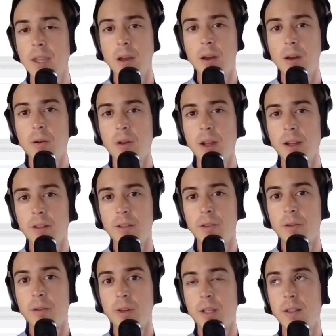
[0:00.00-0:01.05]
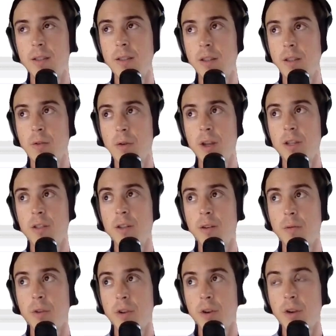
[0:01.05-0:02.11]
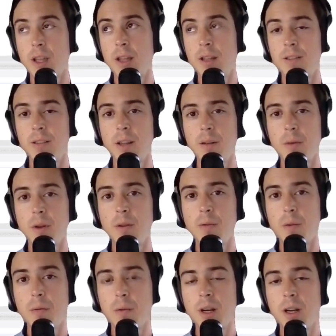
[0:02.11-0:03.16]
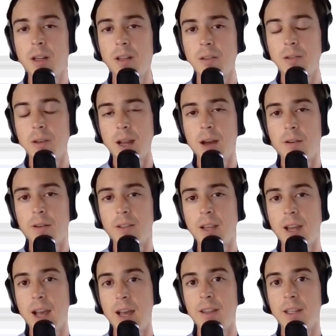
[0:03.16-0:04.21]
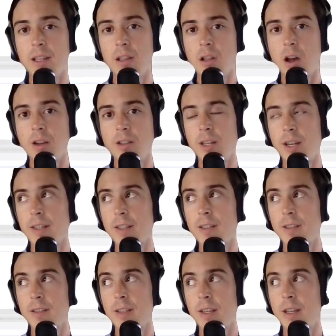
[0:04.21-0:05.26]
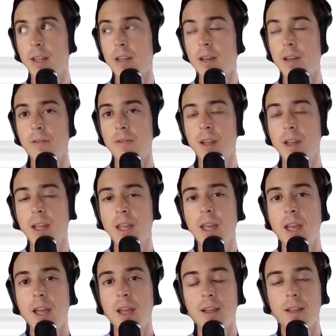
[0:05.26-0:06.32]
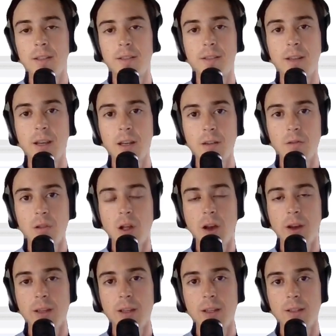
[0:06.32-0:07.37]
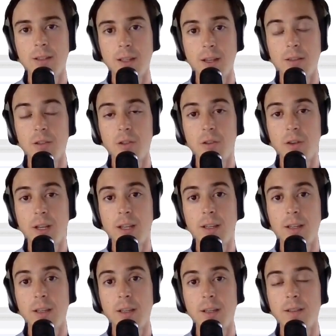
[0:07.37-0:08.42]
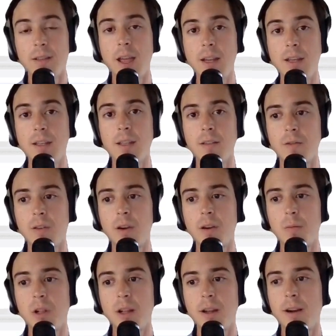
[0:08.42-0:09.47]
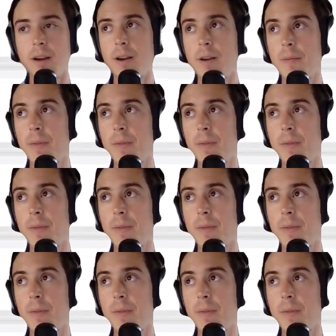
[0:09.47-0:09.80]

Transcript: Okay, so in continuation with our case statement, what we're going to do now is add the logic to see if a consecutive login day streak is ending for a player.